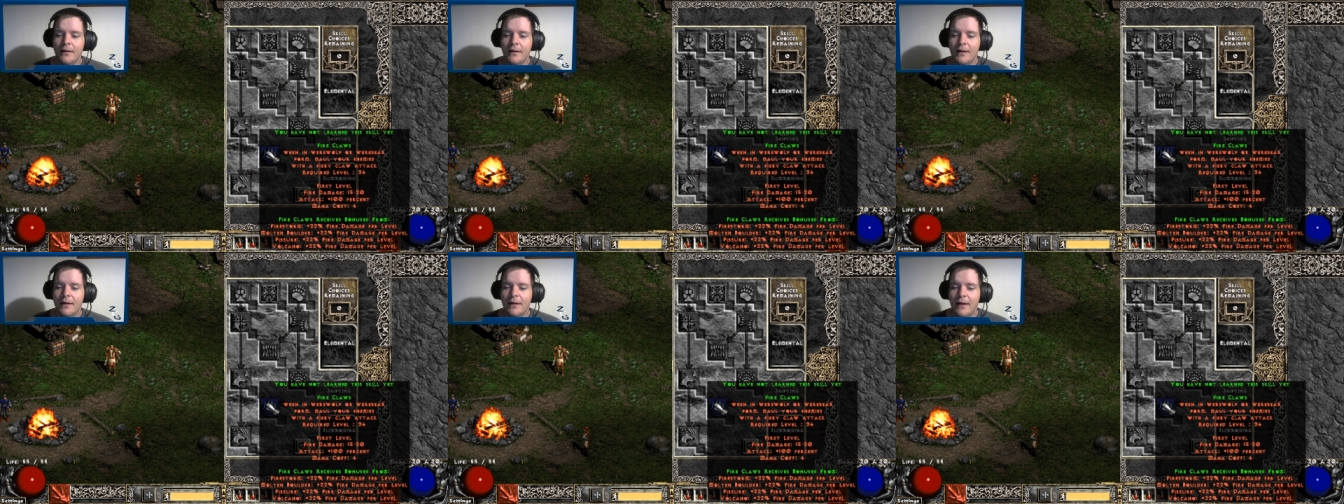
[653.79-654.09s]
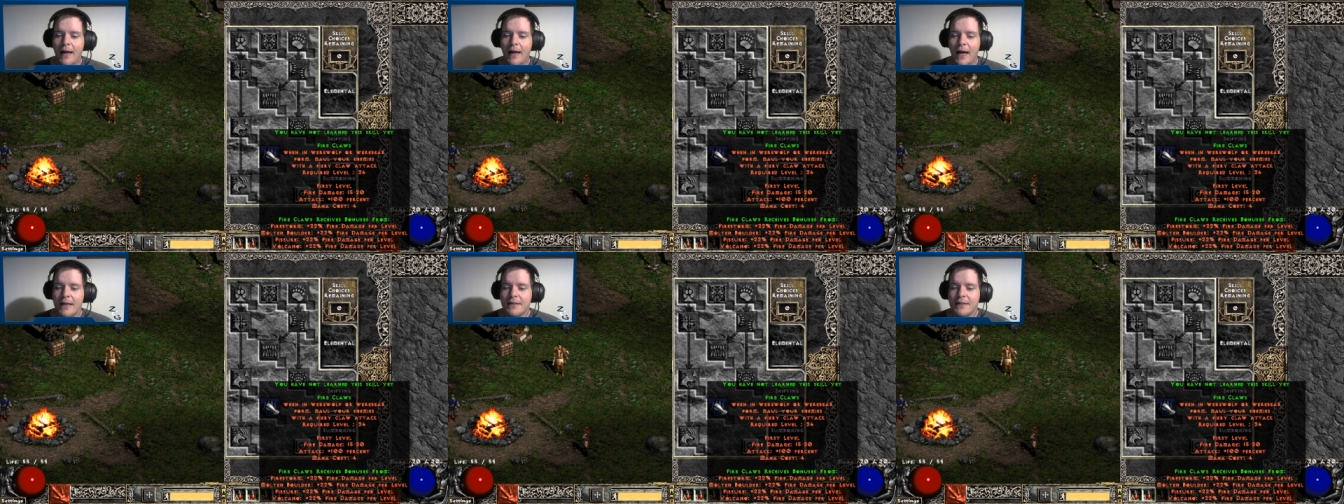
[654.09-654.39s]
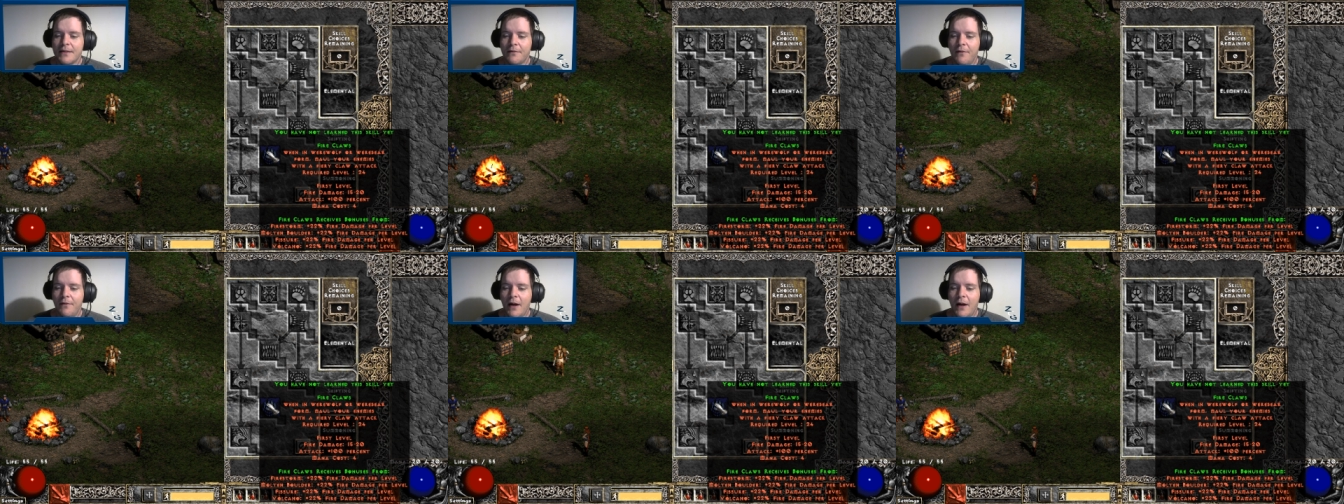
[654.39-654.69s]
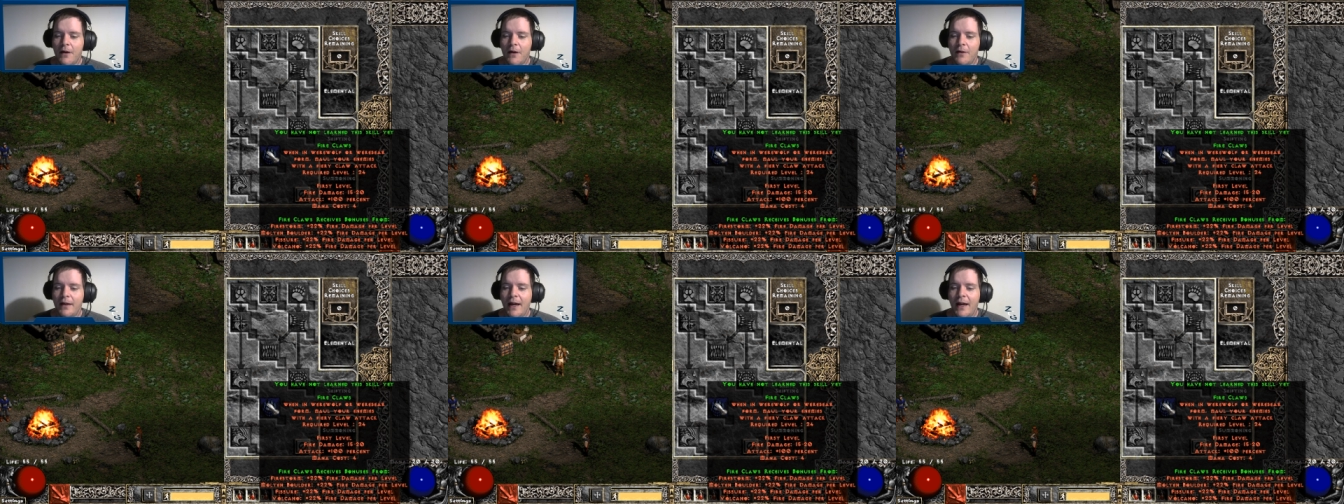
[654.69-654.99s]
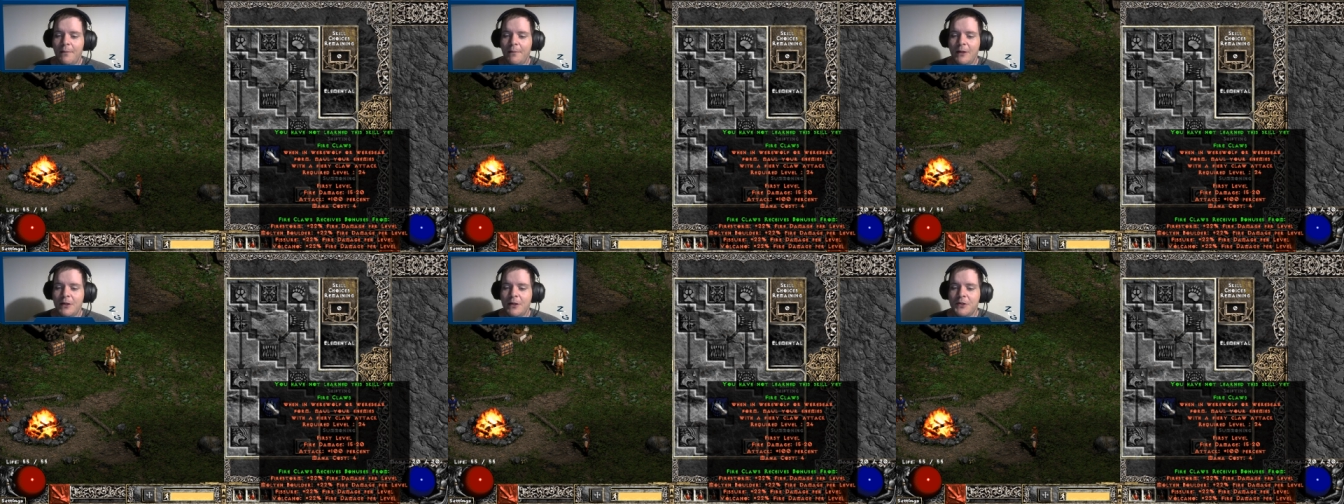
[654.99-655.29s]
It adds fire
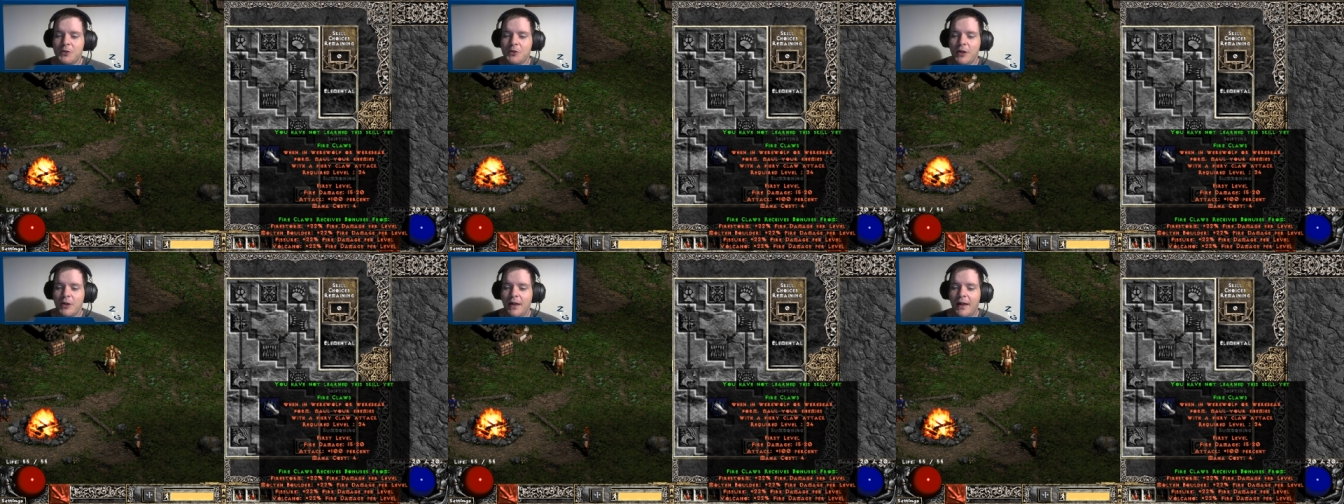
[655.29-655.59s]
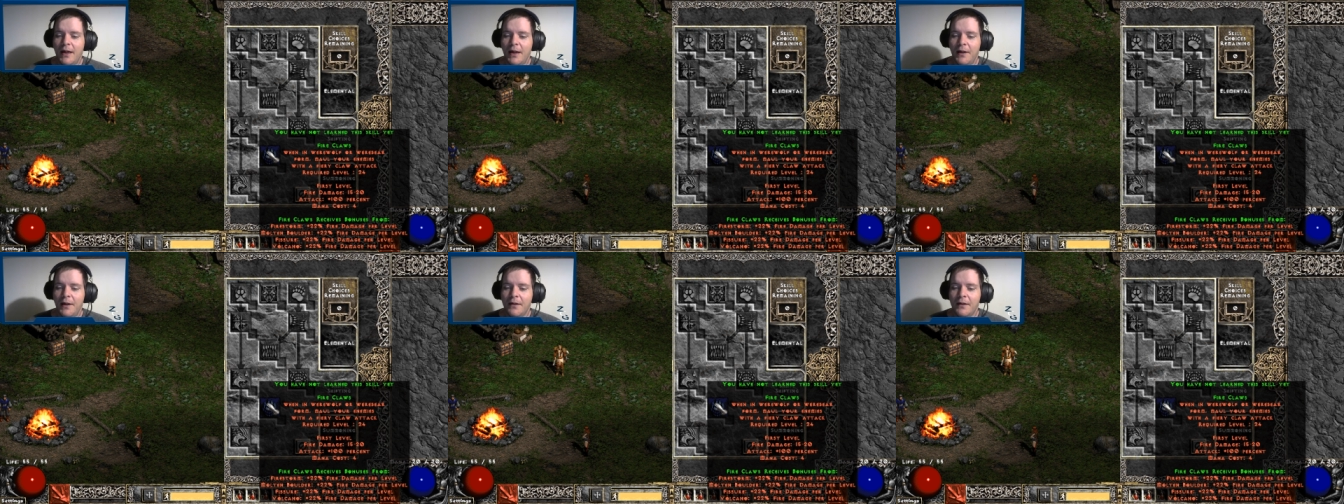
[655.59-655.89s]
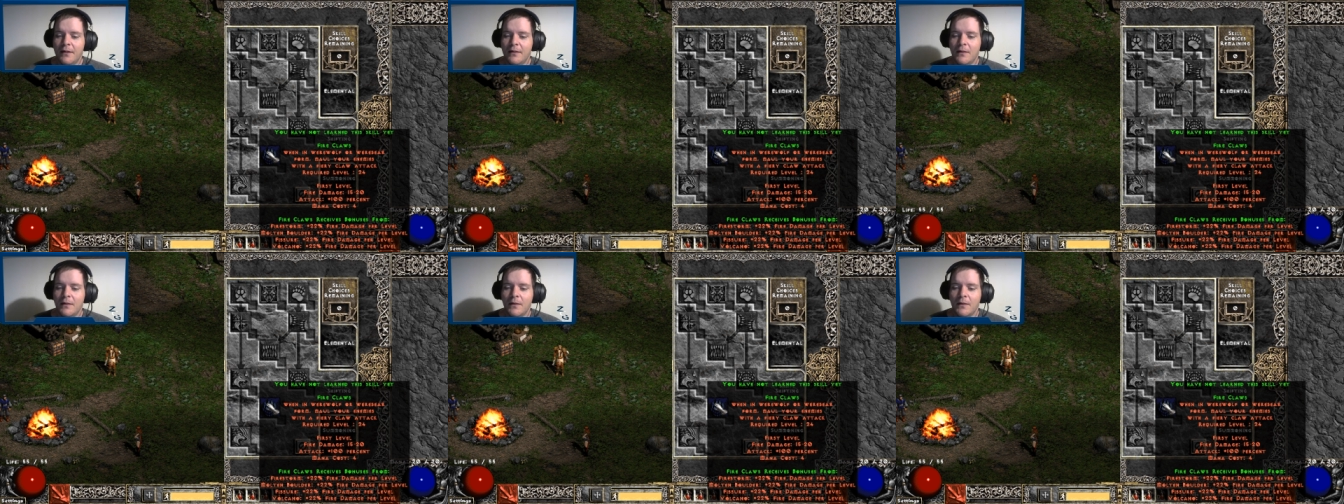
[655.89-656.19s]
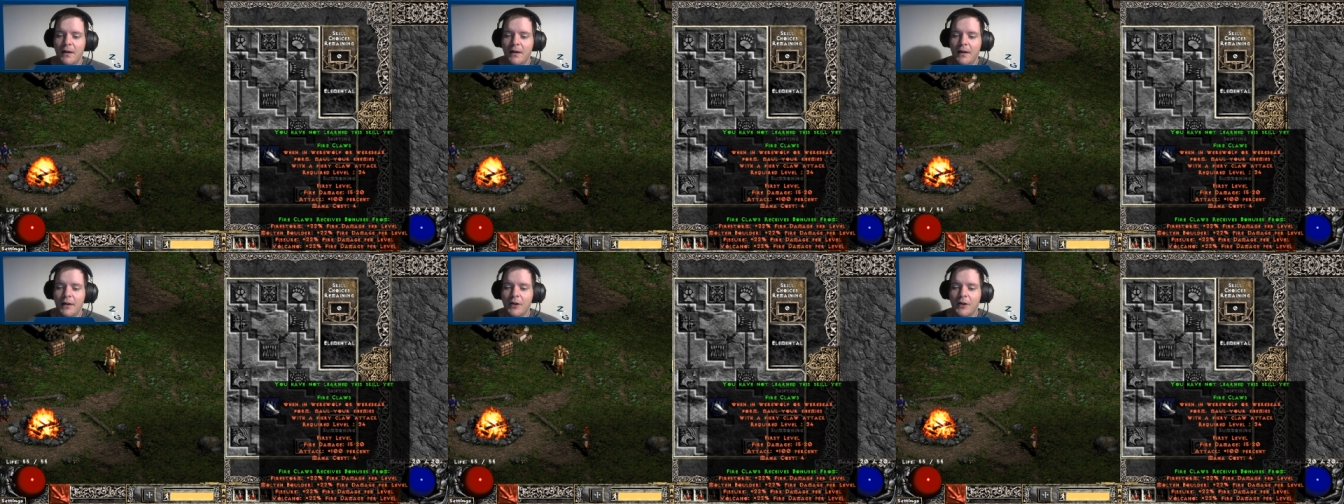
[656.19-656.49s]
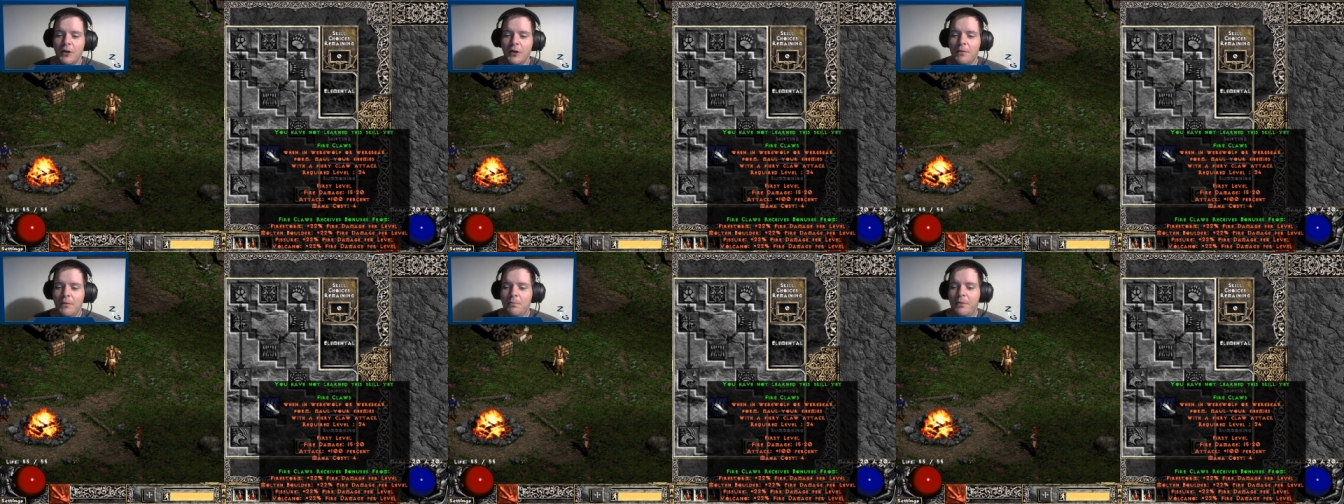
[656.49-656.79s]
damage and a
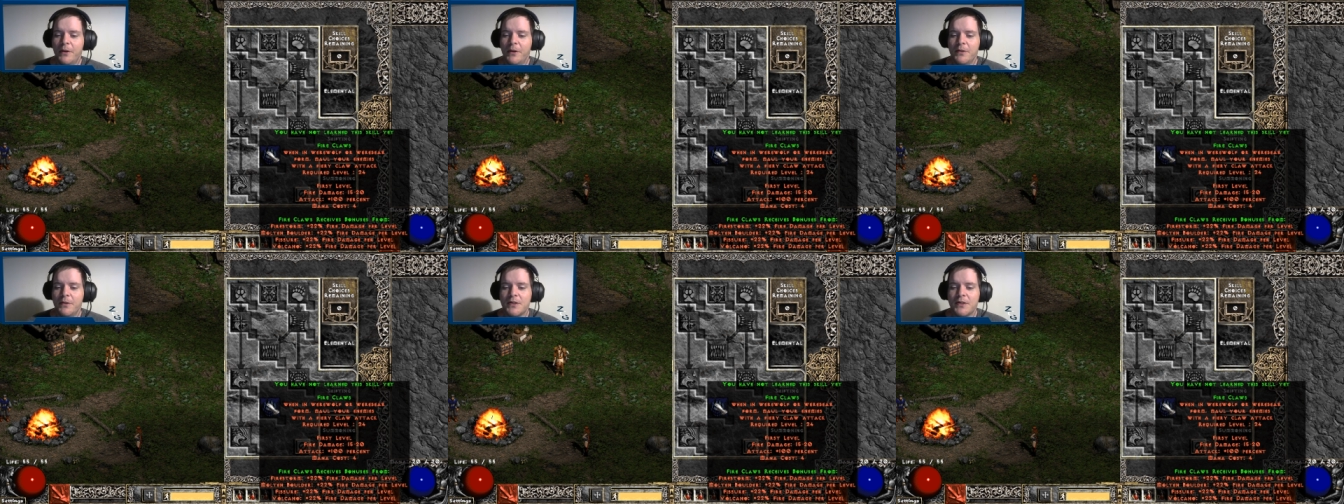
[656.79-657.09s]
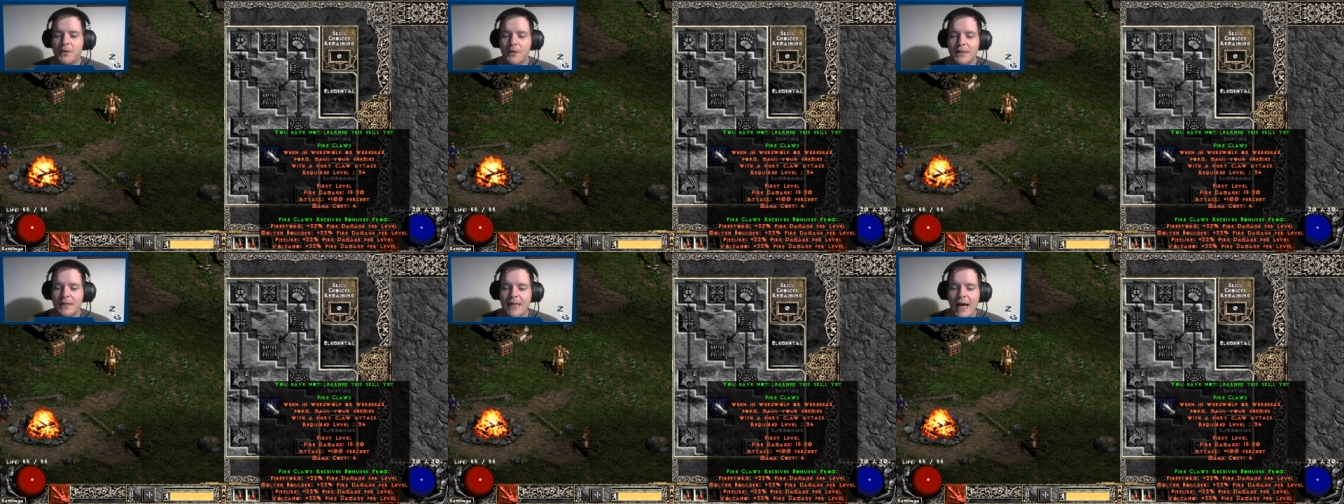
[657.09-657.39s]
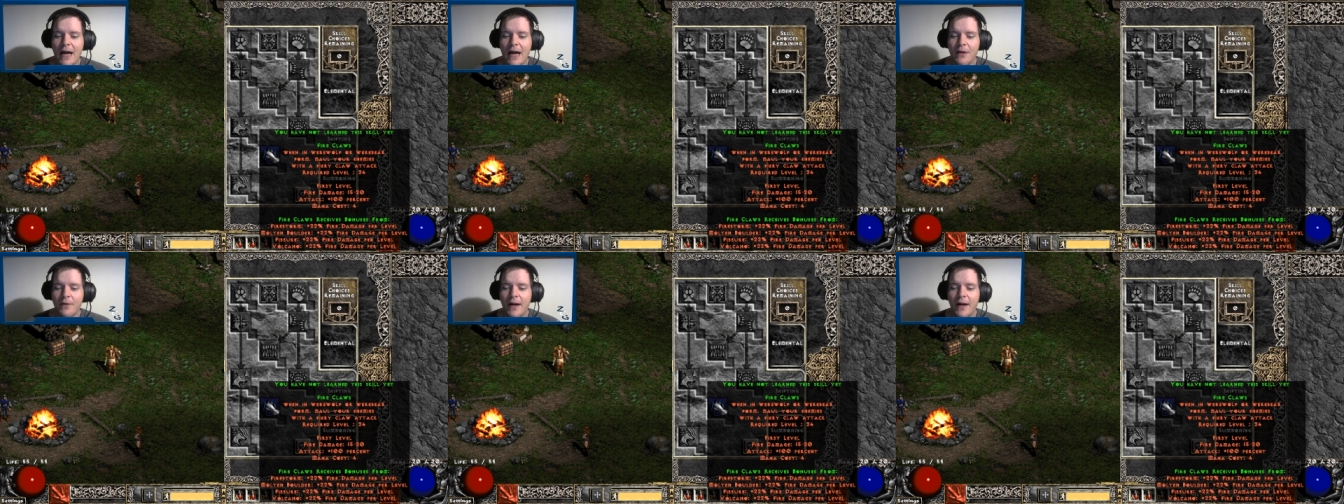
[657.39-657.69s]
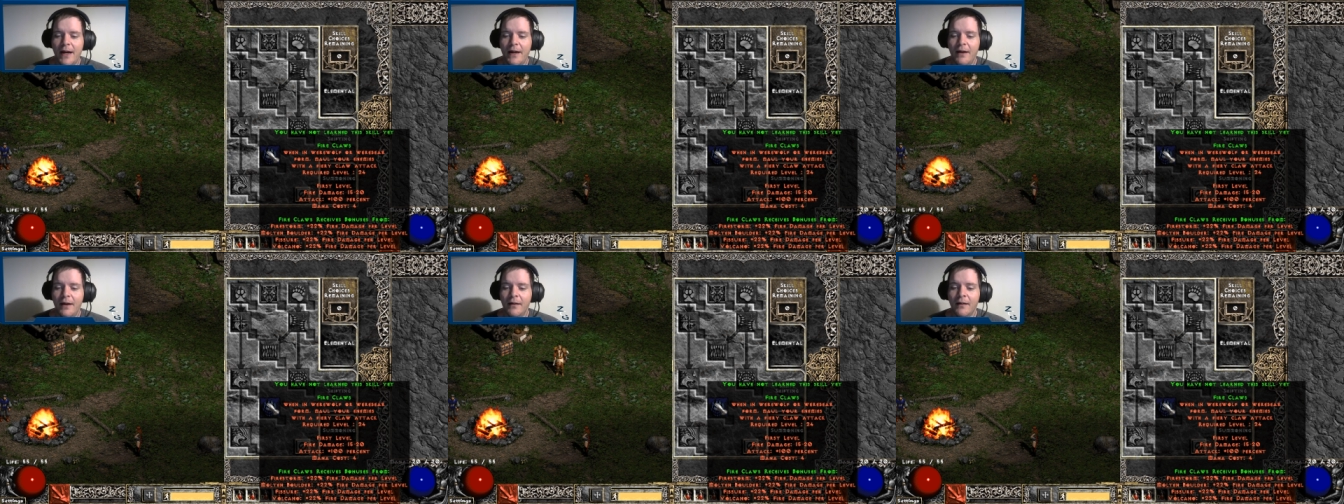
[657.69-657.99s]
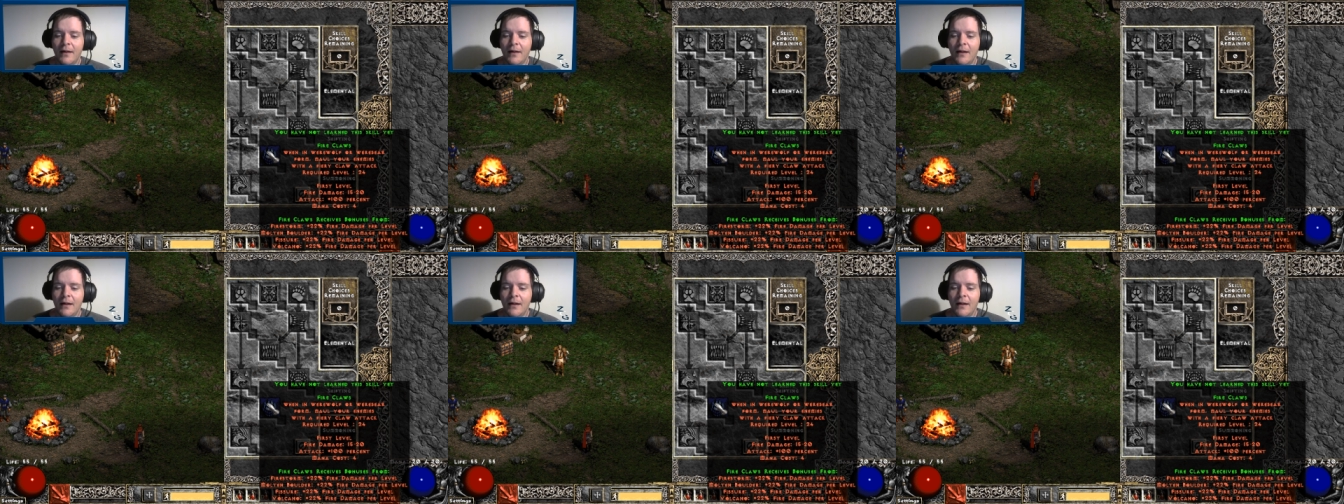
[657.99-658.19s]
good boost to attack rating.